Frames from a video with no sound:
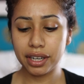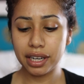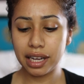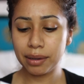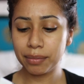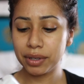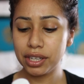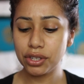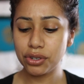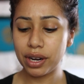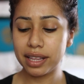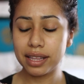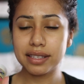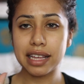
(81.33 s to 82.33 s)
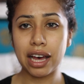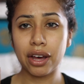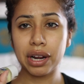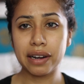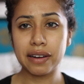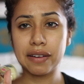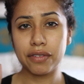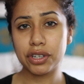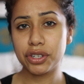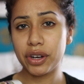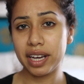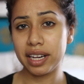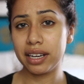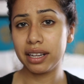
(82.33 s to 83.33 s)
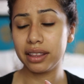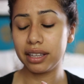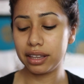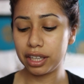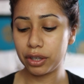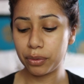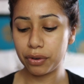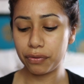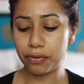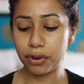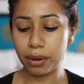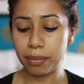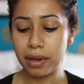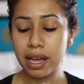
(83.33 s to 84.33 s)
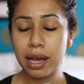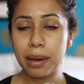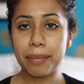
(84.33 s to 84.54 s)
I'm going to try this out. I never tried it in the liquid form,